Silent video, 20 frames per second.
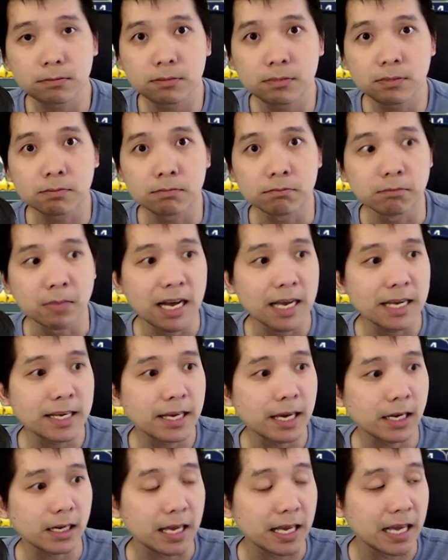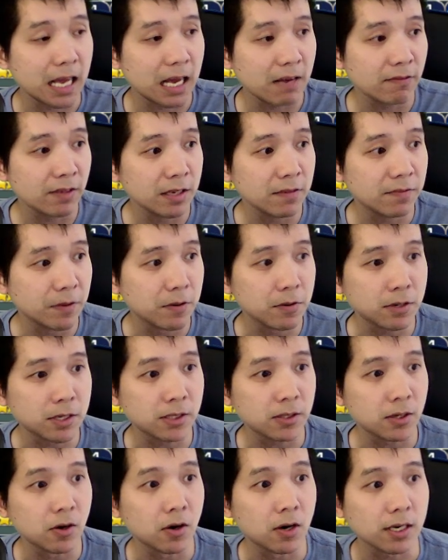might get like heavily
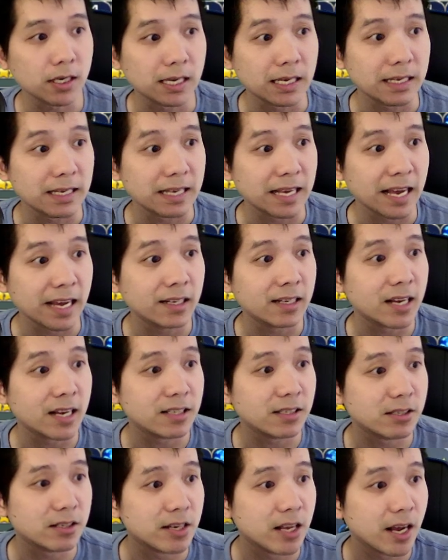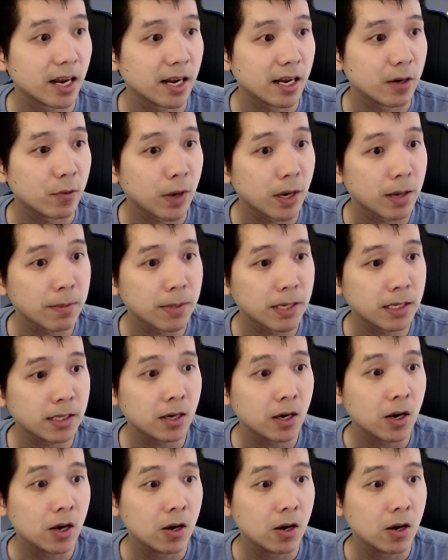focused on like getting legendary equipment